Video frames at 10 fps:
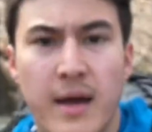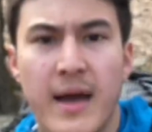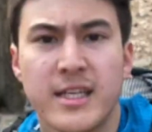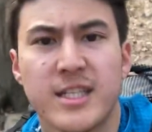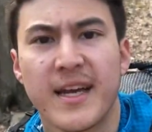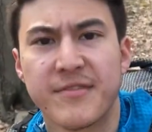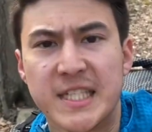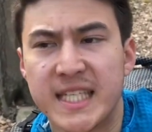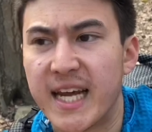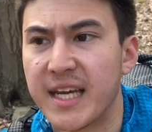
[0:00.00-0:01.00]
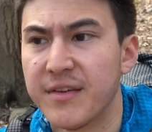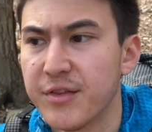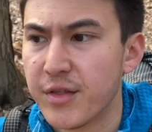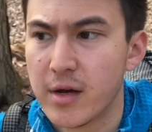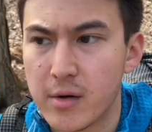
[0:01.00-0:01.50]
I just have to say, even
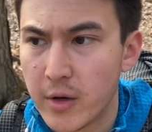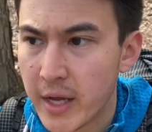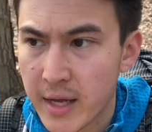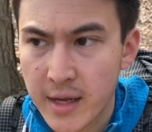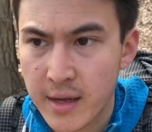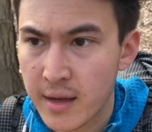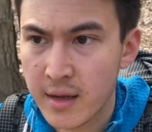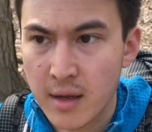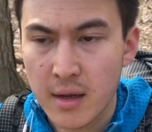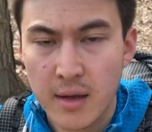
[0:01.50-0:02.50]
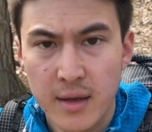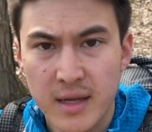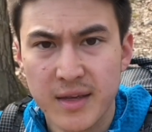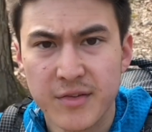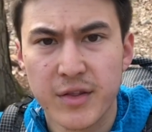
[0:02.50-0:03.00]
though
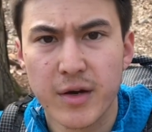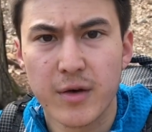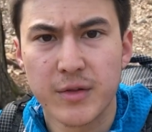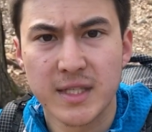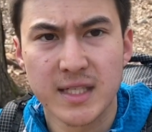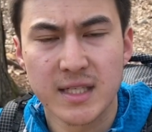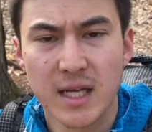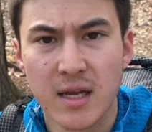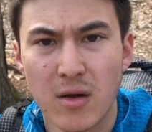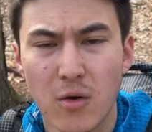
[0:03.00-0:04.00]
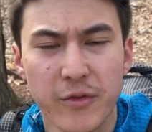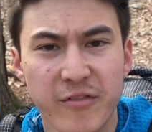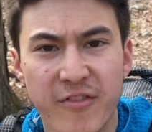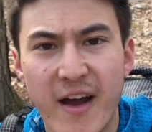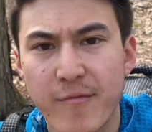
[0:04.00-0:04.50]
this is only
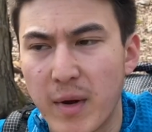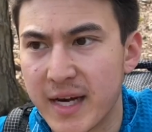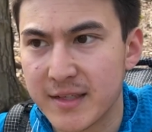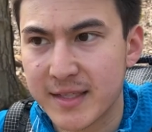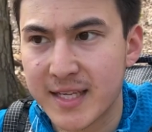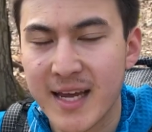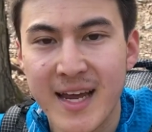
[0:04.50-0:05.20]
5 miles,